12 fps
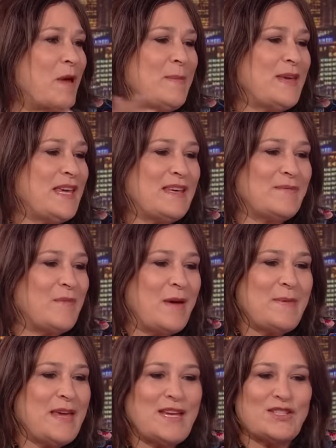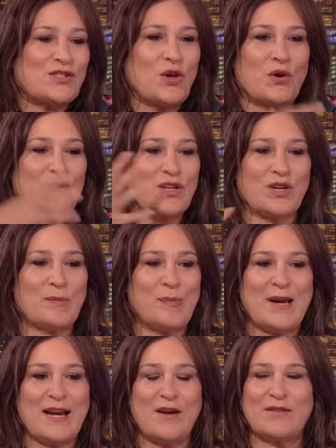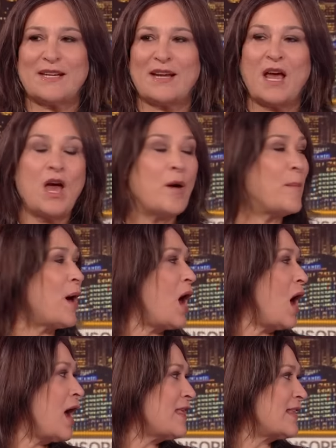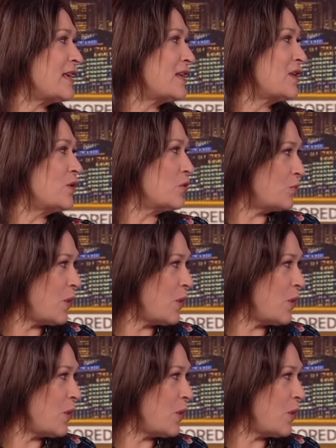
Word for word: Maybe he. Well, he doesn't. He, he, so he hugs them all and he kisses but them on I the cheek. you're